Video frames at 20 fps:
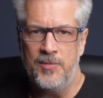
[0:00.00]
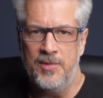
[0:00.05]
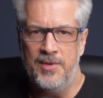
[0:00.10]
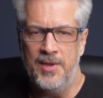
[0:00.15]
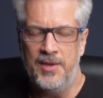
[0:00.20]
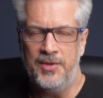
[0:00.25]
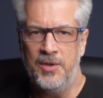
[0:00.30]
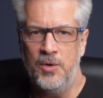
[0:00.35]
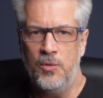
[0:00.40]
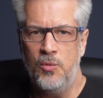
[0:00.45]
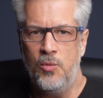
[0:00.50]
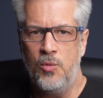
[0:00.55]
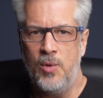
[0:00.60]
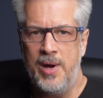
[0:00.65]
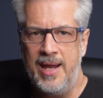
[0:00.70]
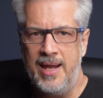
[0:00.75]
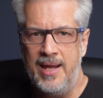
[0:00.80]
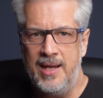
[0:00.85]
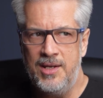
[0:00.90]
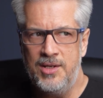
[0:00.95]
that the
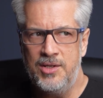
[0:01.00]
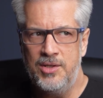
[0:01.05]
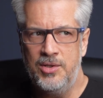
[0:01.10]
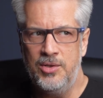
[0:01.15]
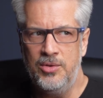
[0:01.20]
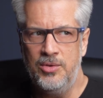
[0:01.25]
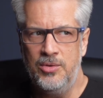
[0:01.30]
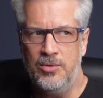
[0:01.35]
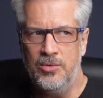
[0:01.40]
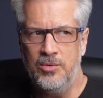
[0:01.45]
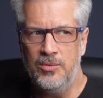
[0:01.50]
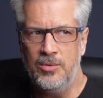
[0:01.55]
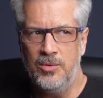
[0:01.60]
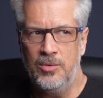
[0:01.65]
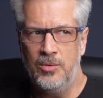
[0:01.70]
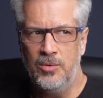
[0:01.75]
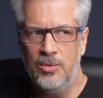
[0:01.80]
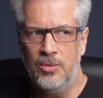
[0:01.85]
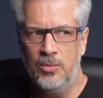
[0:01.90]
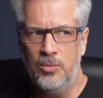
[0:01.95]
way to
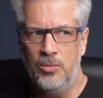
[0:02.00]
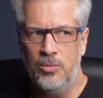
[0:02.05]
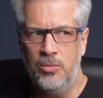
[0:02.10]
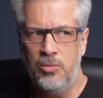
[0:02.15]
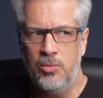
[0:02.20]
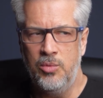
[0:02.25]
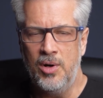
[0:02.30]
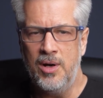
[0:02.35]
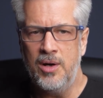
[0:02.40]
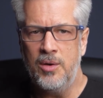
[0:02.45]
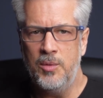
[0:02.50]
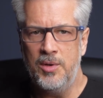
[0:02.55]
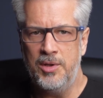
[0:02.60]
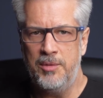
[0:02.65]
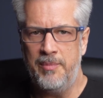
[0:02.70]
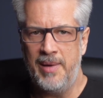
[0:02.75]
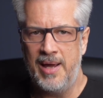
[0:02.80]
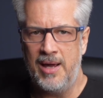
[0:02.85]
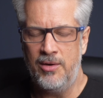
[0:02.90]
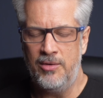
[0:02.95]
work
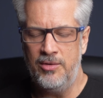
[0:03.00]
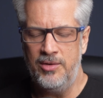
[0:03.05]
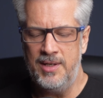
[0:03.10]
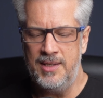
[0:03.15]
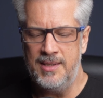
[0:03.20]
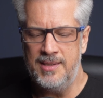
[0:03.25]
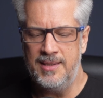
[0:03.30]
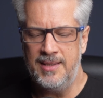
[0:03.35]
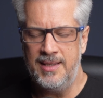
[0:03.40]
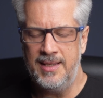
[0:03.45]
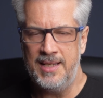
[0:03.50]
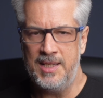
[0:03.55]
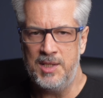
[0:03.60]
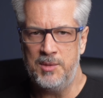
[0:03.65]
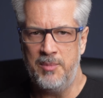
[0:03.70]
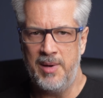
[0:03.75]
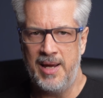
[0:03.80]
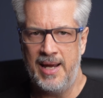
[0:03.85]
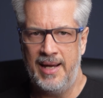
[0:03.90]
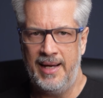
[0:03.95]
with boundaries is
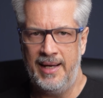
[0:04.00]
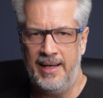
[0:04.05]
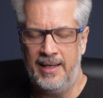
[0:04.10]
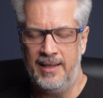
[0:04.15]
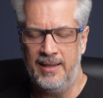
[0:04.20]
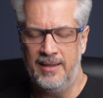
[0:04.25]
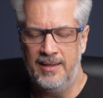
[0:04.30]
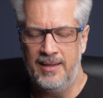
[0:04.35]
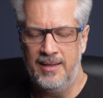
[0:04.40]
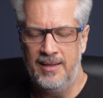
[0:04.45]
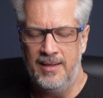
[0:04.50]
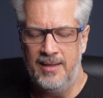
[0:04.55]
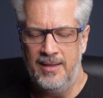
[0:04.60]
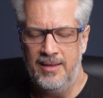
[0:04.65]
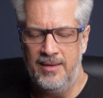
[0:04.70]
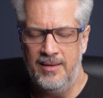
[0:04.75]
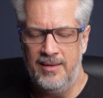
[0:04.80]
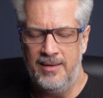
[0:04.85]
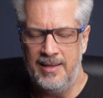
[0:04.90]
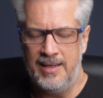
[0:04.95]
by
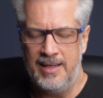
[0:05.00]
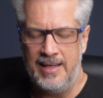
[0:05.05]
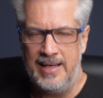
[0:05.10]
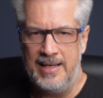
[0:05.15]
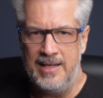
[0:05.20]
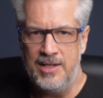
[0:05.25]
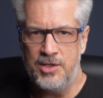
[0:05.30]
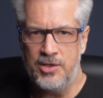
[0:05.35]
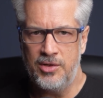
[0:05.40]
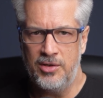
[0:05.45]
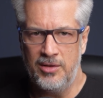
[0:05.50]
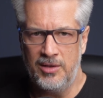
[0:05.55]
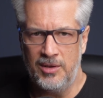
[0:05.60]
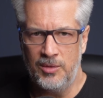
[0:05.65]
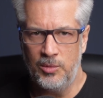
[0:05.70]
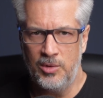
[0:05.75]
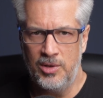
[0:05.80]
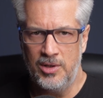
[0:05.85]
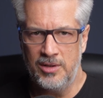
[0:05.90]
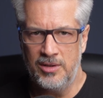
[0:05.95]
the internal
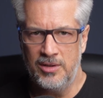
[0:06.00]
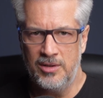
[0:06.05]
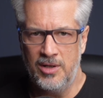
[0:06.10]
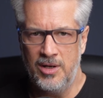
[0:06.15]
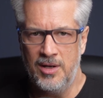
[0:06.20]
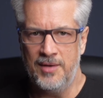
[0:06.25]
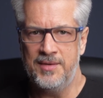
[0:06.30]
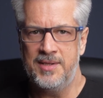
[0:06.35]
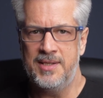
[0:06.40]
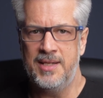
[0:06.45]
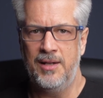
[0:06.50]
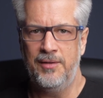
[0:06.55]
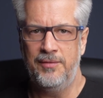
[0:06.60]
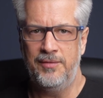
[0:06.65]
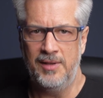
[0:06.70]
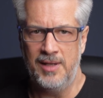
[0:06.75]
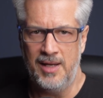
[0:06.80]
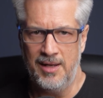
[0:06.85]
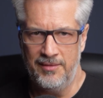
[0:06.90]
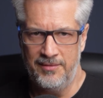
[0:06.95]
work of
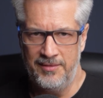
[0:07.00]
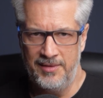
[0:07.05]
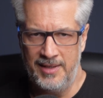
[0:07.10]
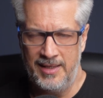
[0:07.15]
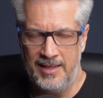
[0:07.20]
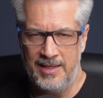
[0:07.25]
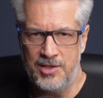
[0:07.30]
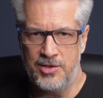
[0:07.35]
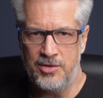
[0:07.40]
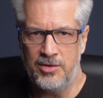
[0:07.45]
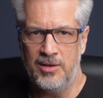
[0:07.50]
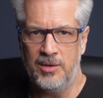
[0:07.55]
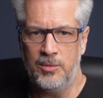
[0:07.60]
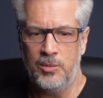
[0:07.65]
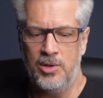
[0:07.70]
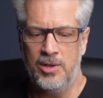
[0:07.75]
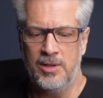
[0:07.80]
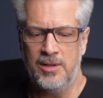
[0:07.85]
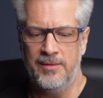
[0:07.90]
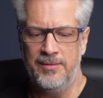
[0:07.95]
self-love, the internal
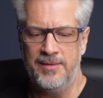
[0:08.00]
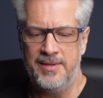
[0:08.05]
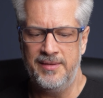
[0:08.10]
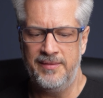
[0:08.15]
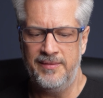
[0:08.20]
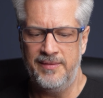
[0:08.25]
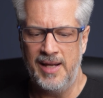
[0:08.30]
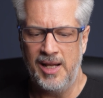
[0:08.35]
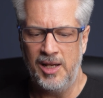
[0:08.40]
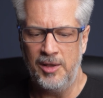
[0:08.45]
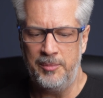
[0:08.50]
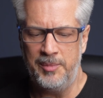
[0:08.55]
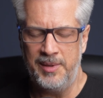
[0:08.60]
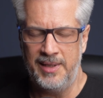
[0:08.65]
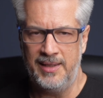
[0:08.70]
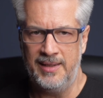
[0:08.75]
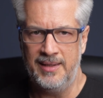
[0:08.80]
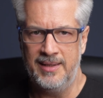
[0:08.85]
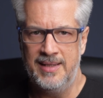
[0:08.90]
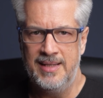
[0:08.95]
work of
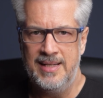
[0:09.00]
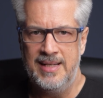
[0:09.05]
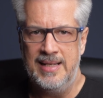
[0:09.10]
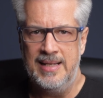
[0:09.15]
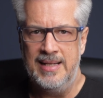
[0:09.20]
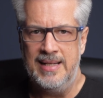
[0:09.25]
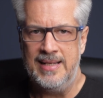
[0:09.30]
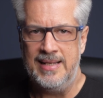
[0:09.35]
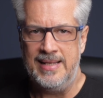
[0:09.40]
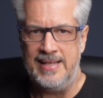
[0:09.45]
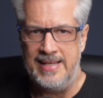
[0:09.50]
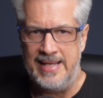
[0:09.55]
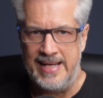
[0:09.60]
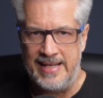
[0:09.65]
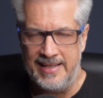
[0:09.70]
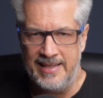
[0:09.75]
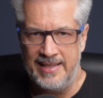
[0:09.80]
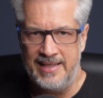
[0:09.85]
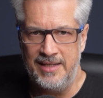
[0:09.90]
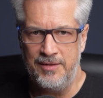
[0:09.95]
developing
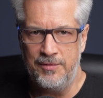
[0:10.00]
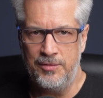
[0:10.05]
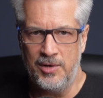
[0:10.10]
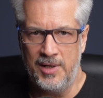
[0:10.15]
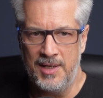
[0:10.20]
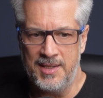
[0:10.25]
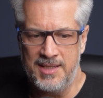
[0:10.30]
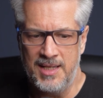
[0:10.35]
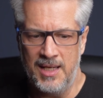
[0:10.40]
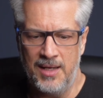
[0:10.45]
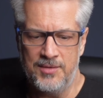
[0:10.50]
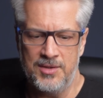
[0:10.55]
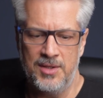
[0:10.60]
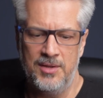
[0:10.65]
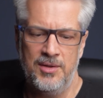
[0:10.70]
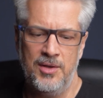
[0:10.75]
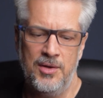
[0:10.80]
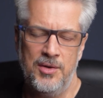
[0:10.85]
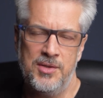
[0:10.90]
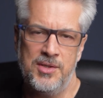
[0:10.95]
dignity for ourselves.
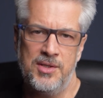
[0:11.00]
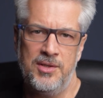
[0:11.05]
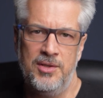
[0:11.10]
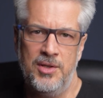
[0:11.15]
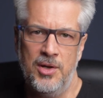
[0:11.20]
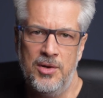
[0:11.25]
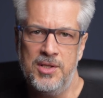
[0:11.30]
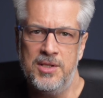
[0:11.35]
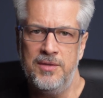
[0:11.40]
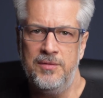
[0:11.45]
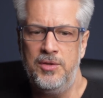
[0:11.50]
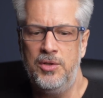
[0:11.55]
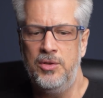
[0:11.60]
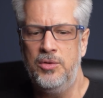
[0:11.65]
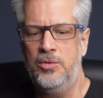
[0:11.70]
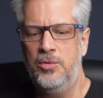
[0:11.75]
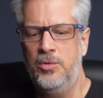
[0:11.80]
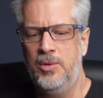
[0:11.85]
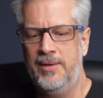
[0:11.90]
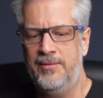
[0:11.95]
And those of
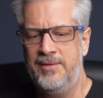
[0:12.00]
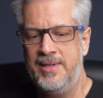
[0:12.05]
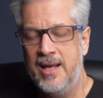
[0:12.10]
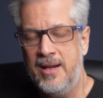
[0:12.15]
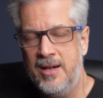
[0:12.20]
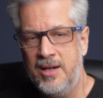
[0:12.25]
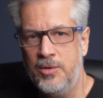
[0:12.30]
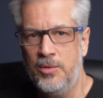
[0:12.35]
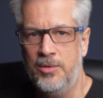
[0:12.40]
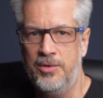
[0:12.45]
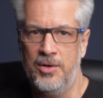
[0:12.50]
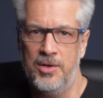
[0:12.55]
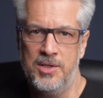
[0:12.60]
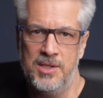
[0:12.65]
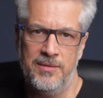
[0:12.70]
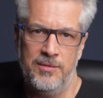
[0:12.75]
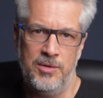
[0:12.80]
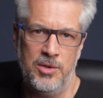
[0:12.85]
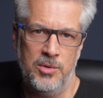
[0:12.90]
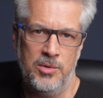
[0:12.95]
you who have done it, or those
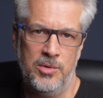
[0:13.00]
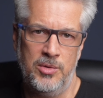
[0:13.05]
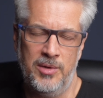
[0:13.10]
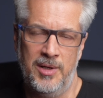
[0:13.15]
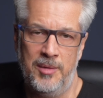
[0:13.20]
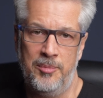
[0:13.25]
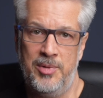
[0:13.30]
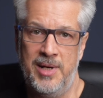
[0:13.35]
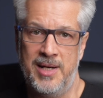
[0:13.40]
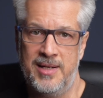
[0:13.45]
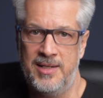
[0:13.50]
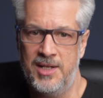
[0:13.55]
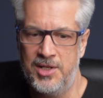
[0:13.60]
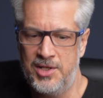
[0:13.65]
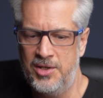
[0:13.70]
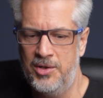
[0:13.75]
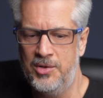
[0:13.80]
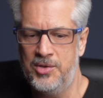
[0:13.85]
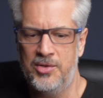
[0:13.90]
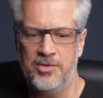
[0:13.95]
of you who are
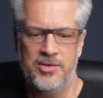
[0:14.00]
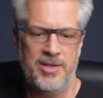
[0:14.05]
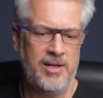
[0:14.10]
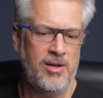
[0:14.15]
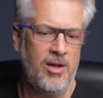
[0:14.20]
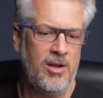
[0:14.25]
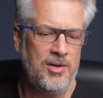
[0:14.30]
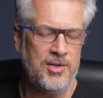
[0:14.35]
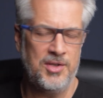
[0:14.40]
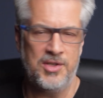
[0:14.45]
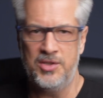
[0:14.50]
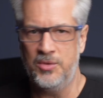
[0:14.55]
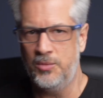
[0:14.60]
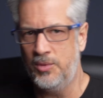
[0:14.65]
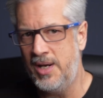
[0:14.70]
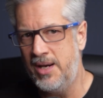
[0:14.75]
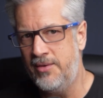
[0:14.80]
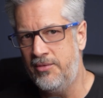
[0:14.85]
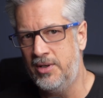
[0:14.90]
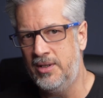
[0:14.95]
practitioners or psychologists or
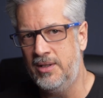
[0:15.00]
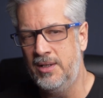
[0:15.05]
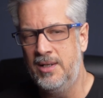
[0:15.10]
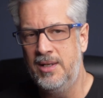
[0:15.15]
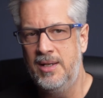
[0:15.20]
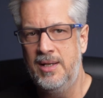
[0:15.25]
whatever